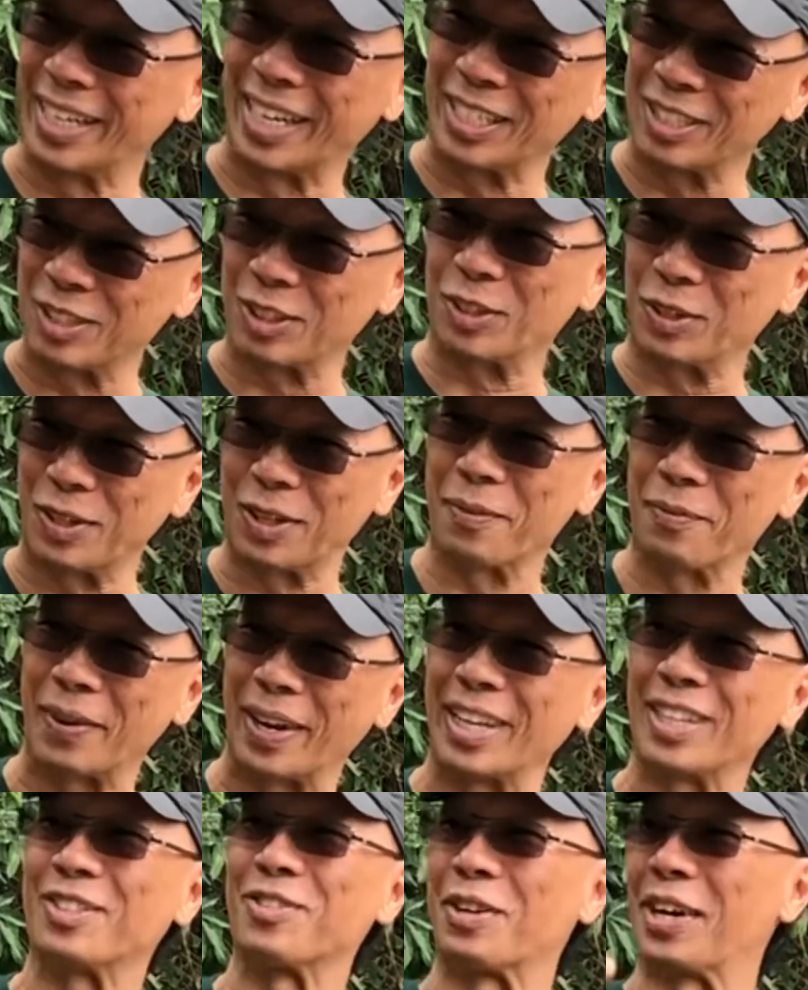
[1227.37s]
and I stir it up,
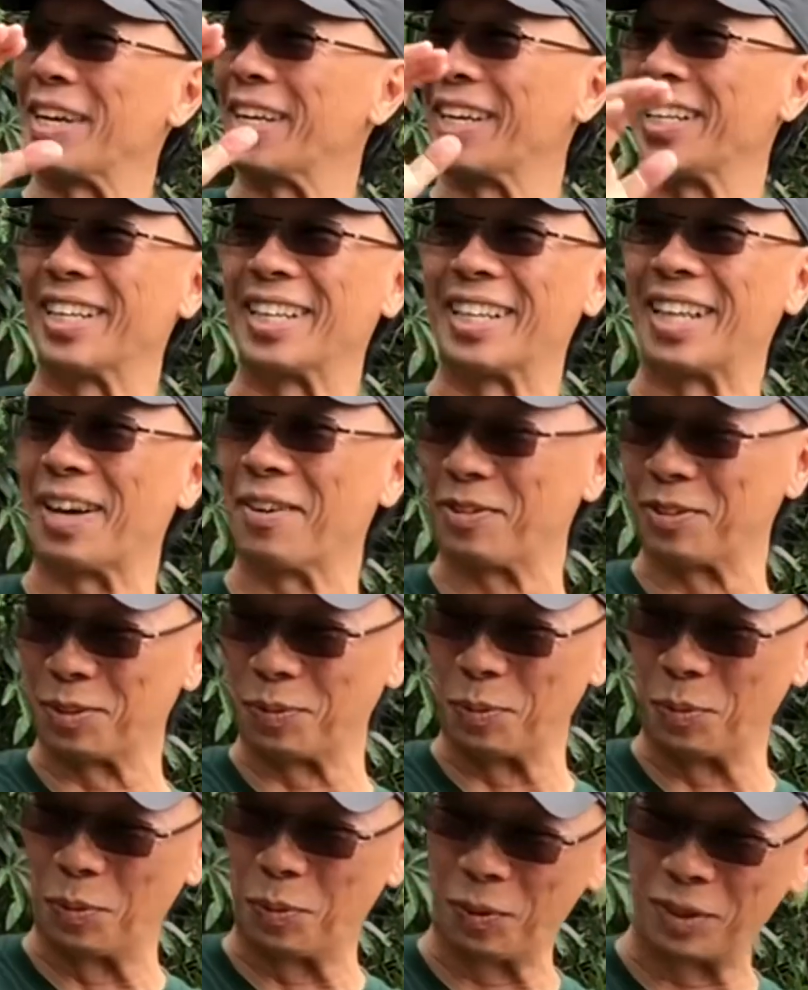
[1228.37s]
and I drank it, and that was
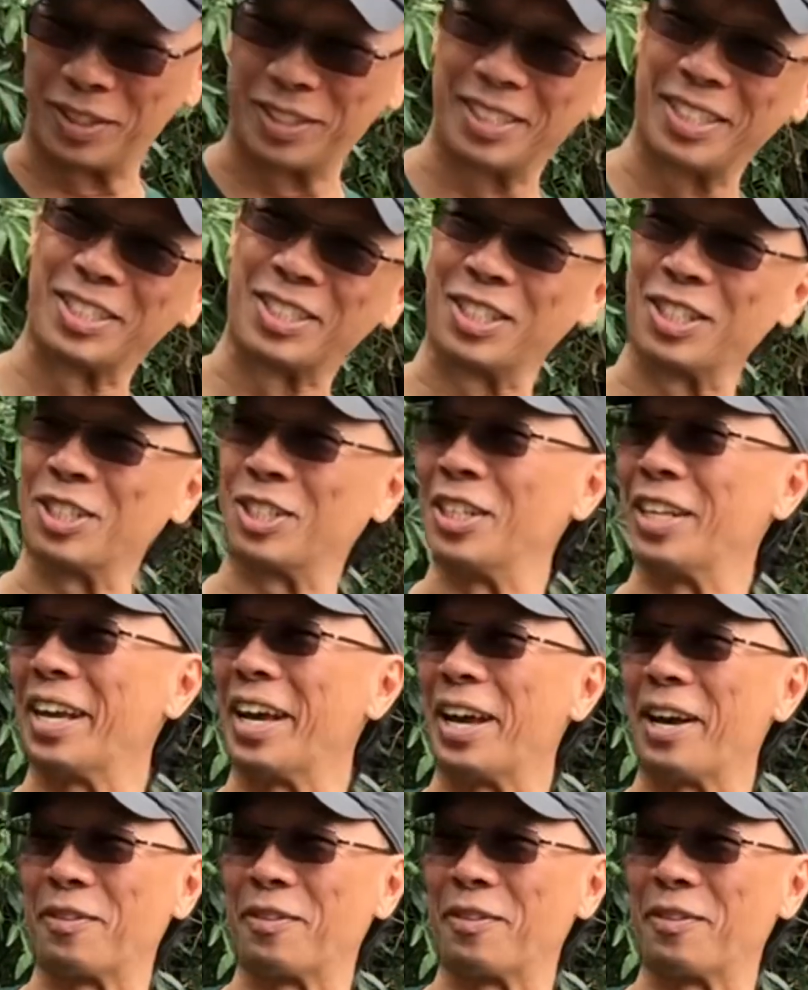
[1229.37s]
the worst decision